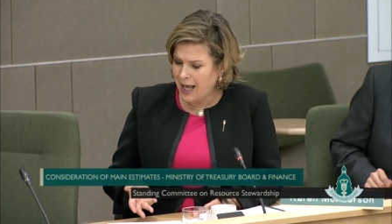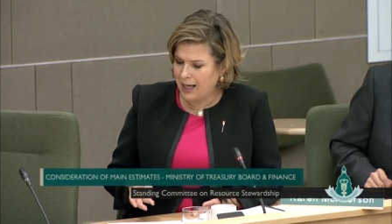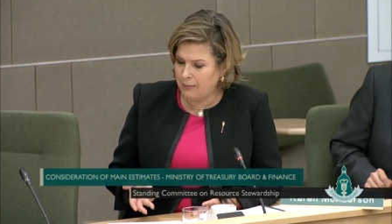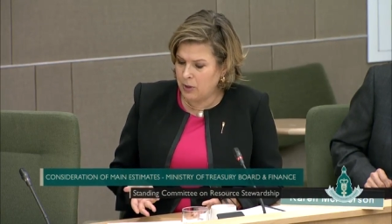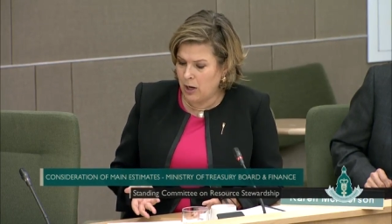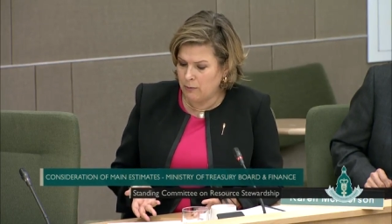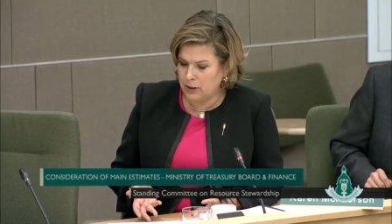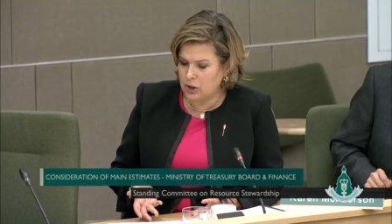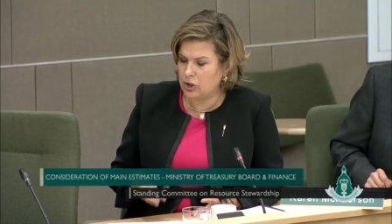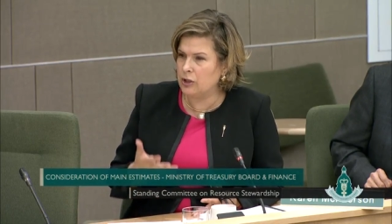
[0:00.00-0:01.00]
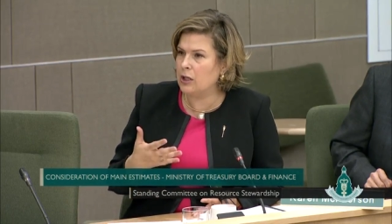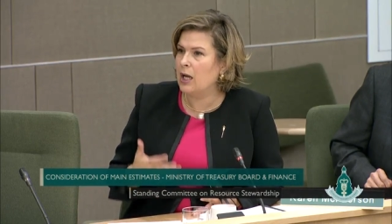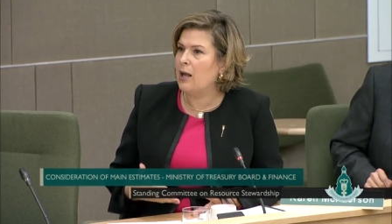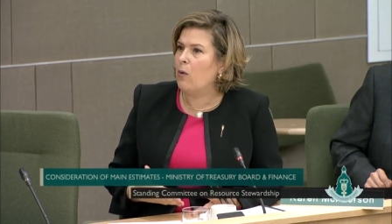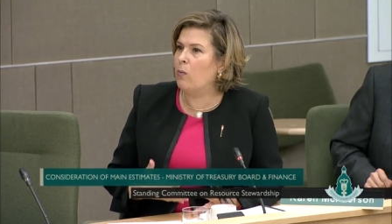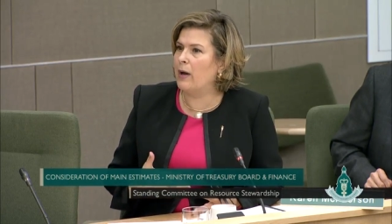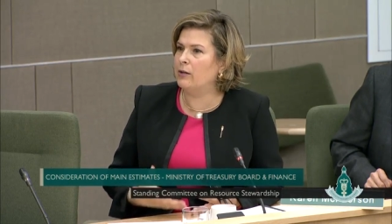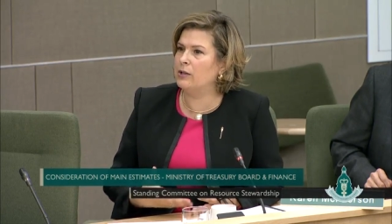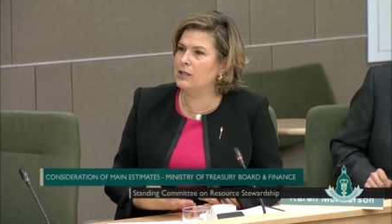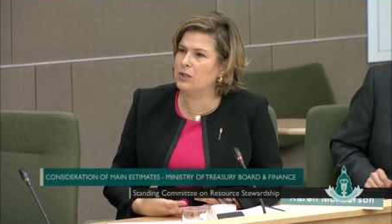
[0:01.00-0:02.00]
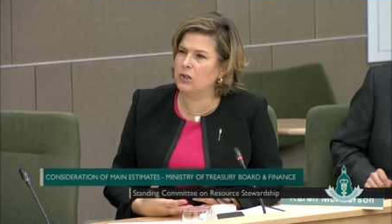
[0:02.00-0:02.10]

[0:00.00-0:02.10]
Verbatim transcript: And I'm not really sure whether this